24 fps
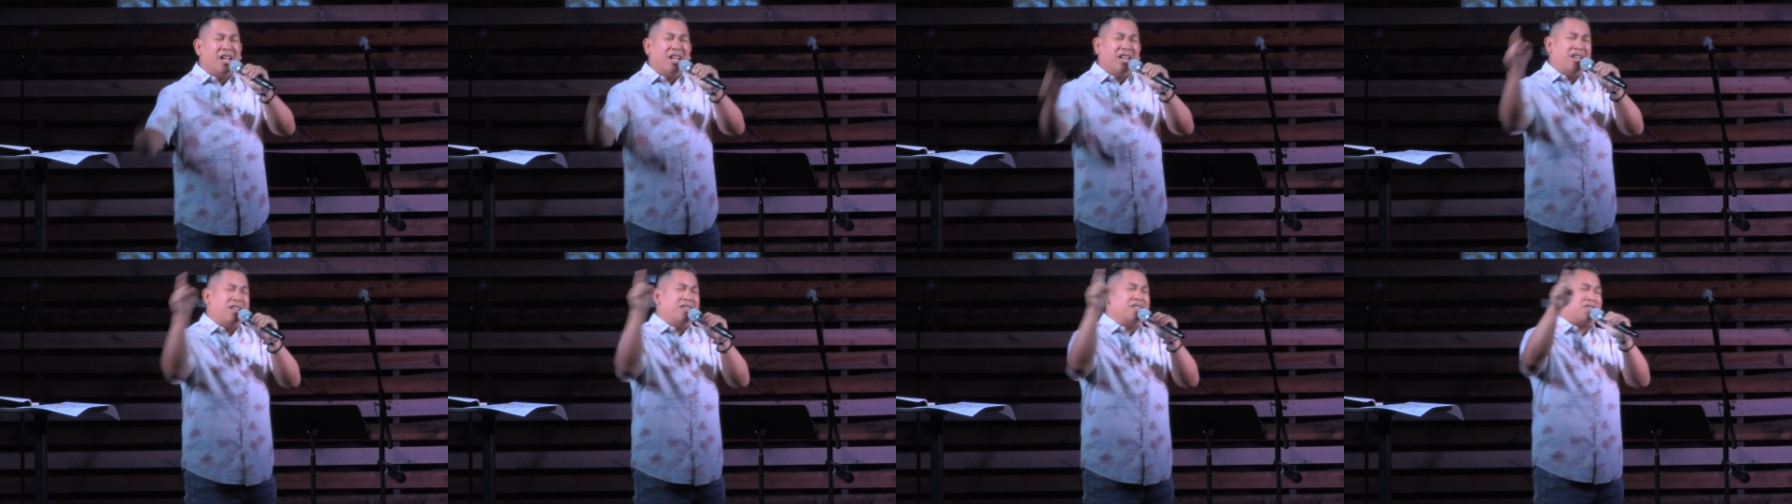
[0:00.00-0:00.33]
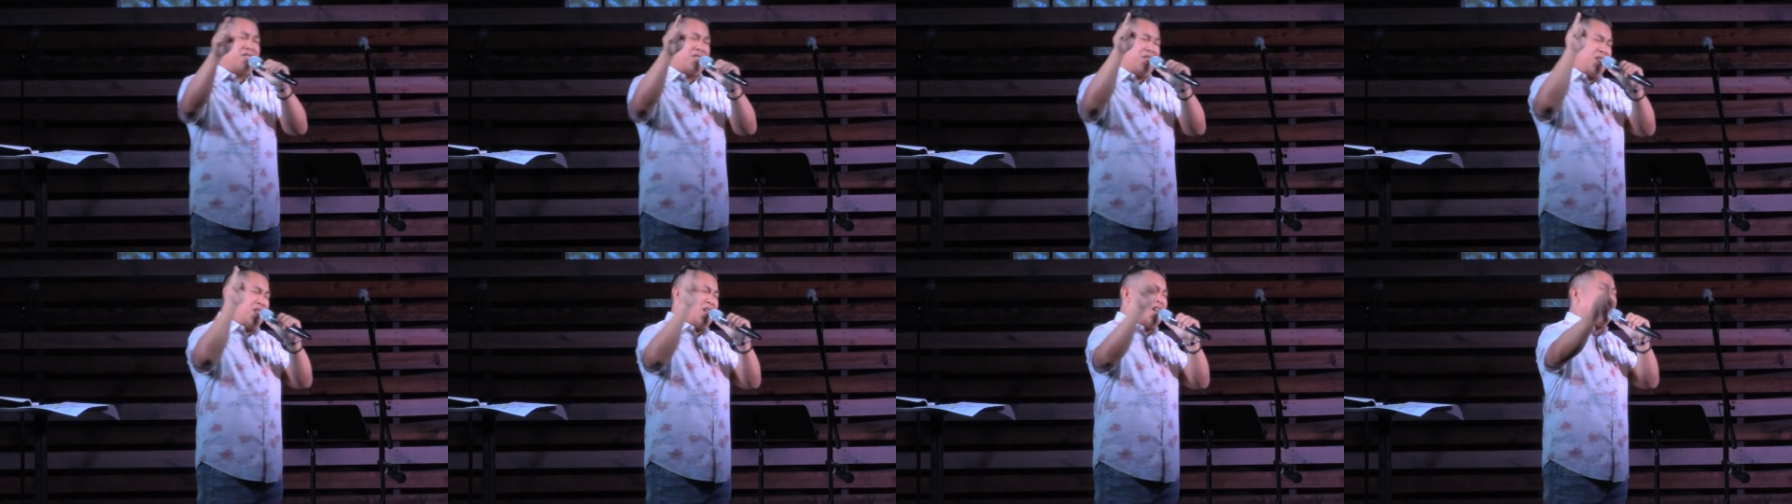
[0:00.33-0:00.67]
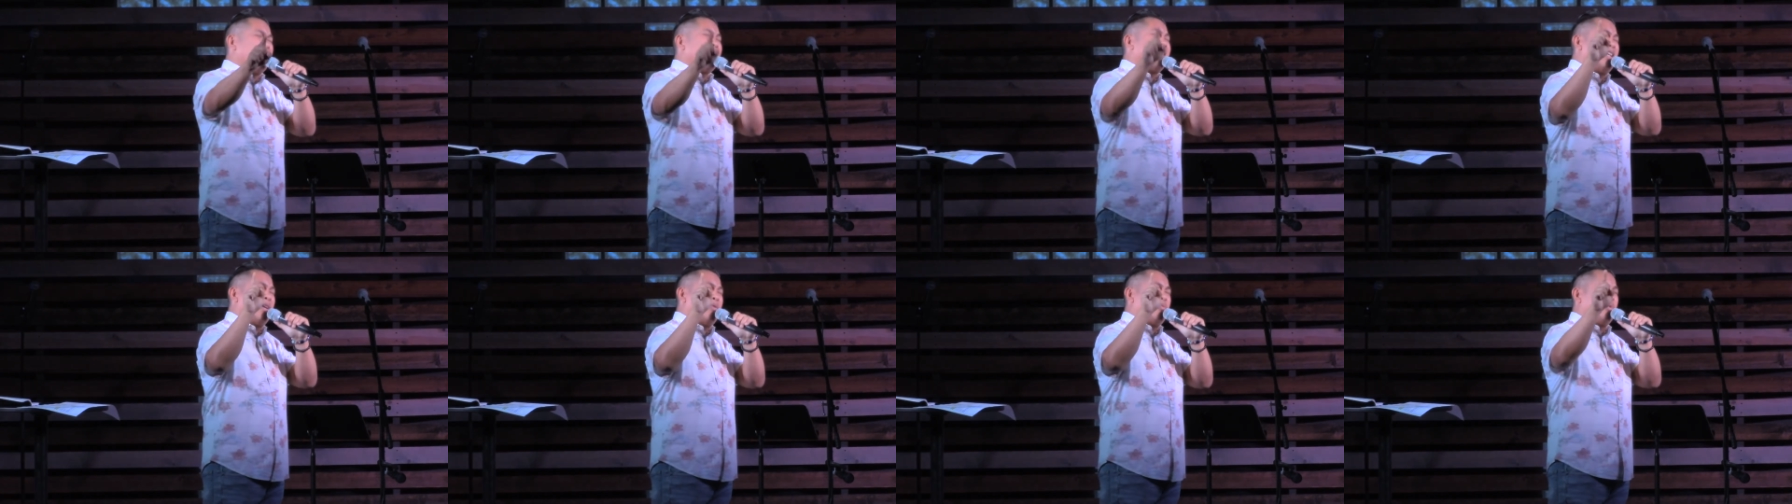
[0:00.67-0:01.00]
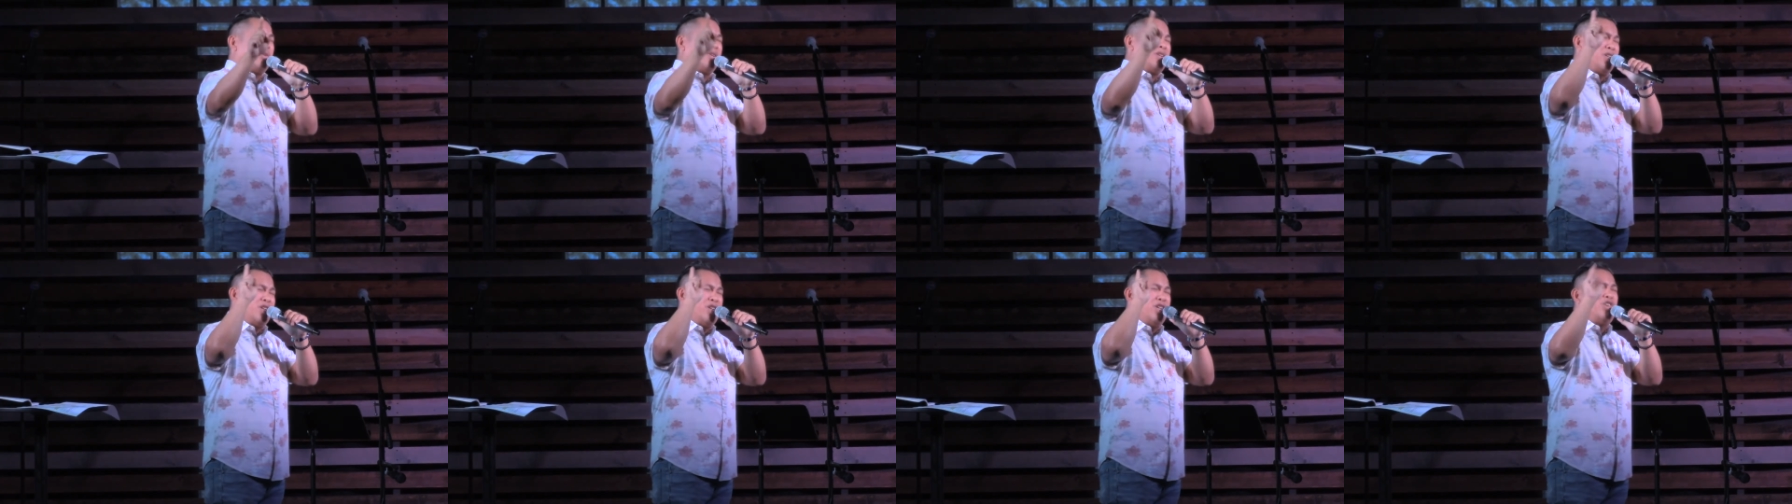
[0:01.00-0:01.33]
He's the God that
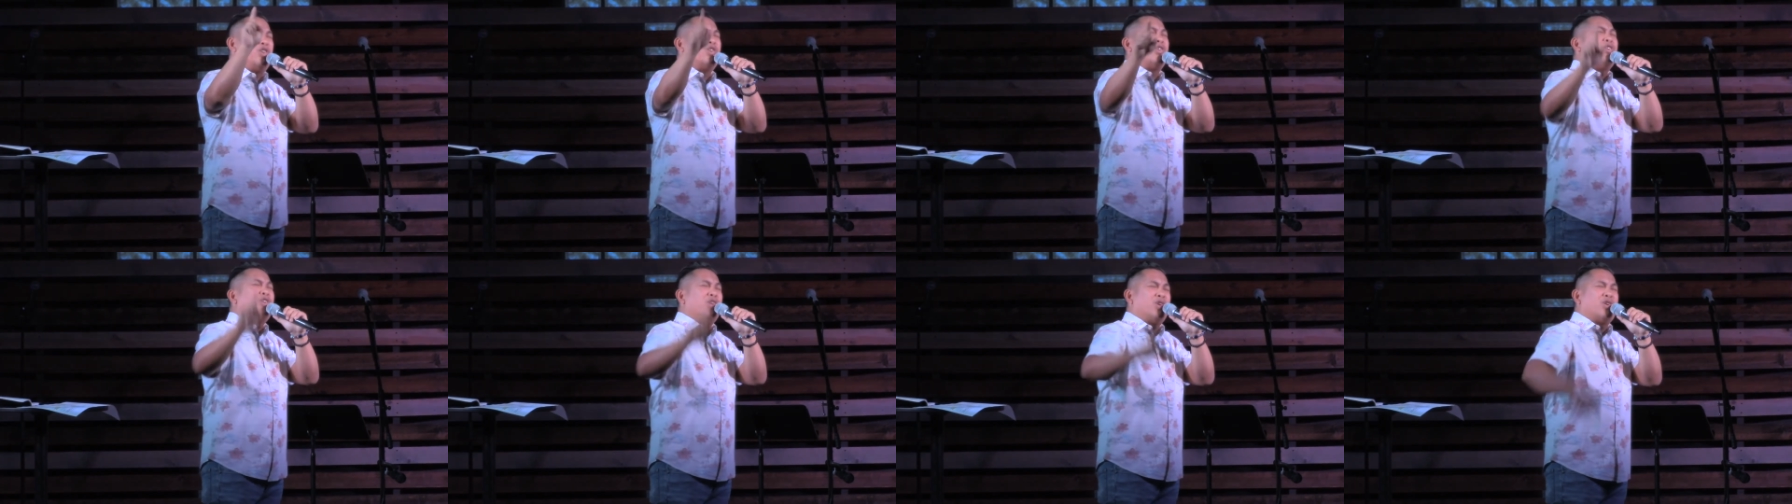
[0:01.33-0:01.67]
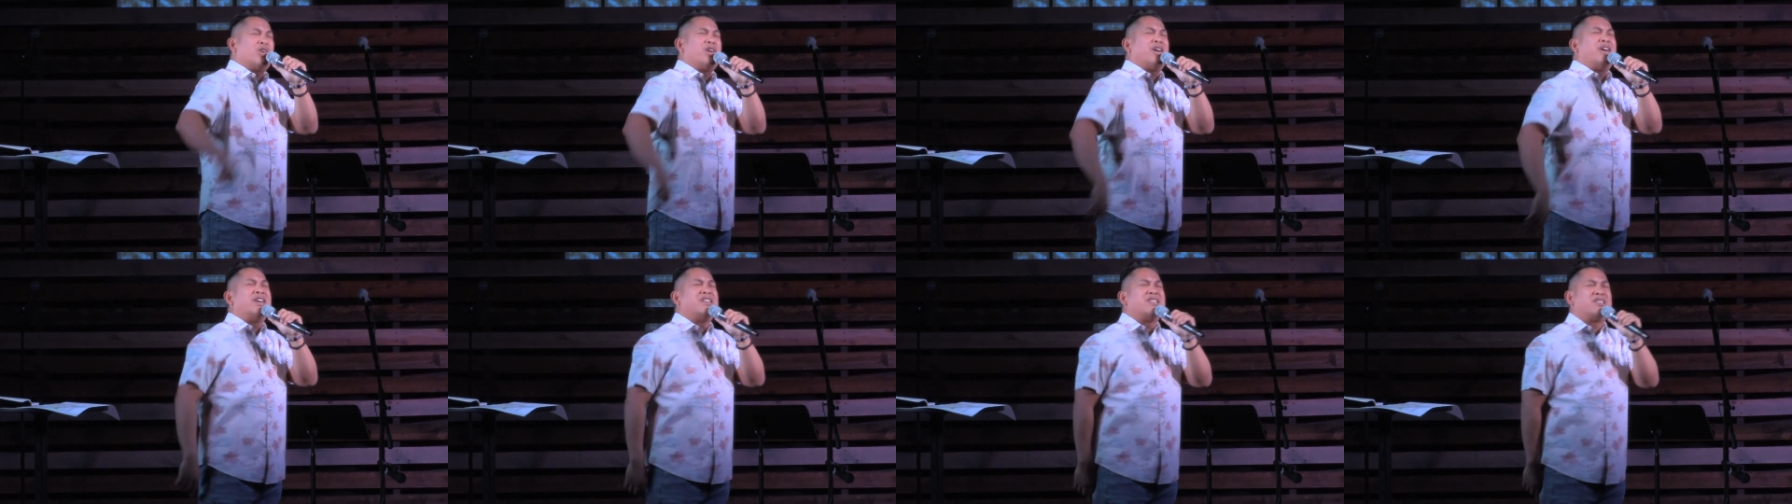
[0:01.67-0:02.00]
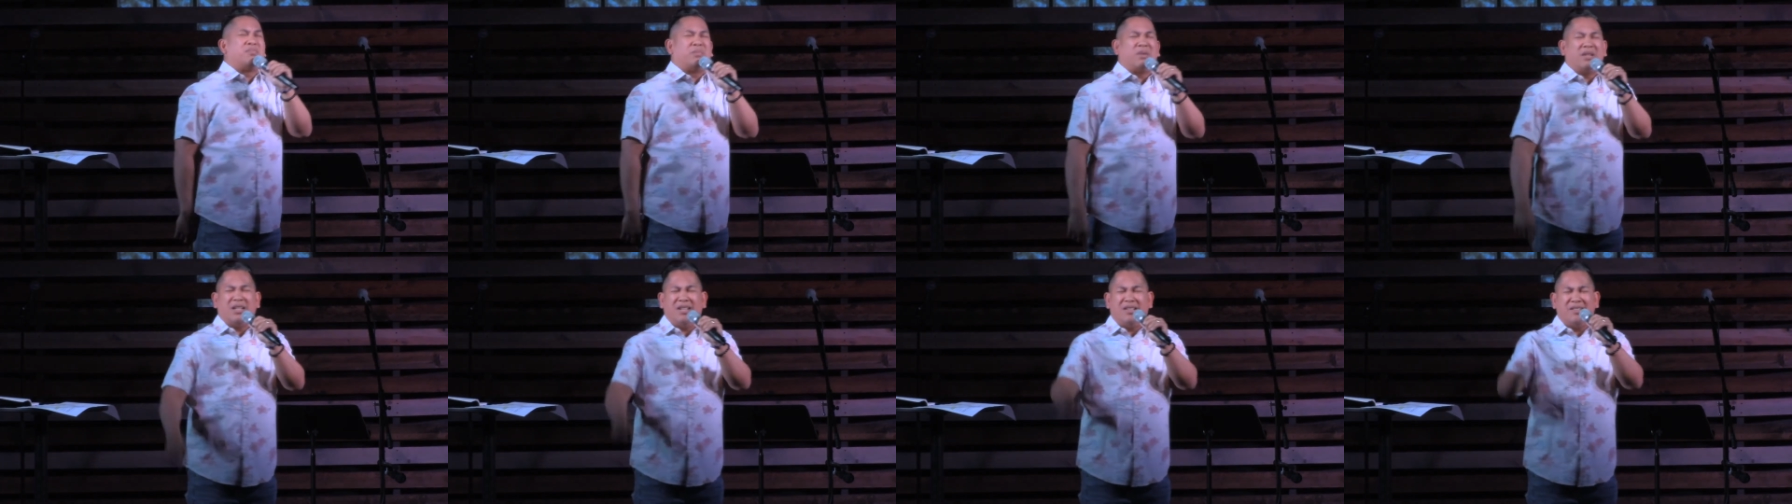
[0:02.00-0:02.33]
would cure your husband.